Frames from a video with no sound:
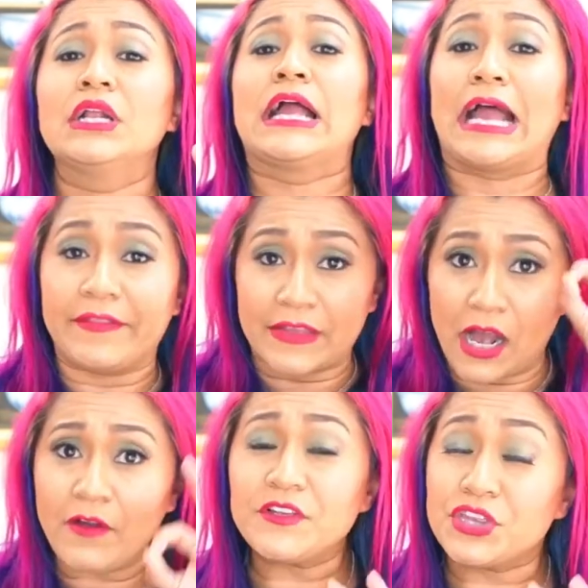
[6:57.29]
And
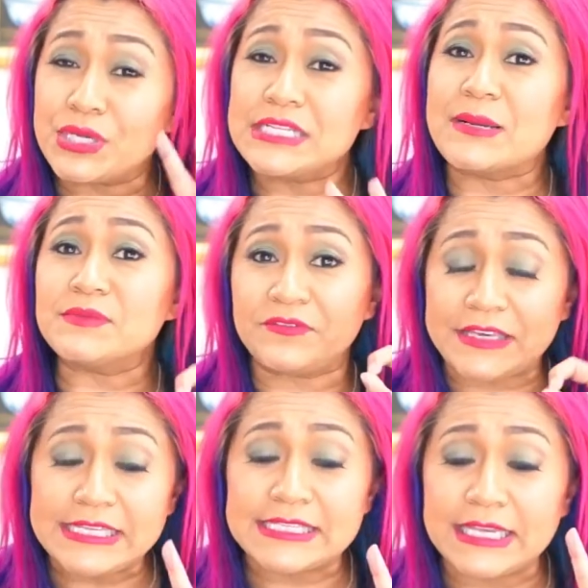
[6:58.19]
after 3 times of
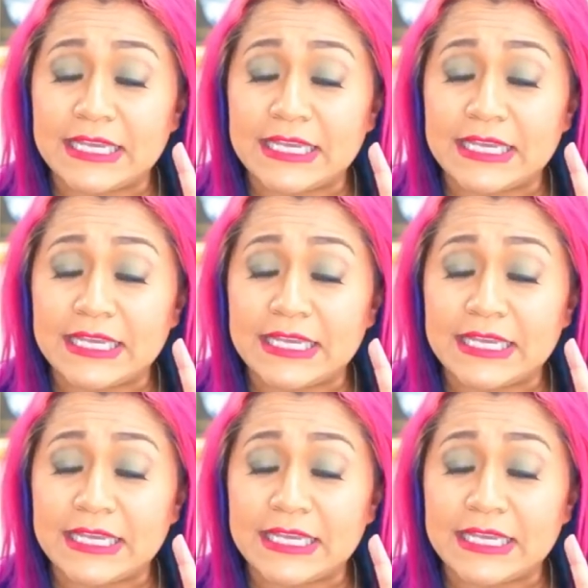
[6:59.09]
eating it,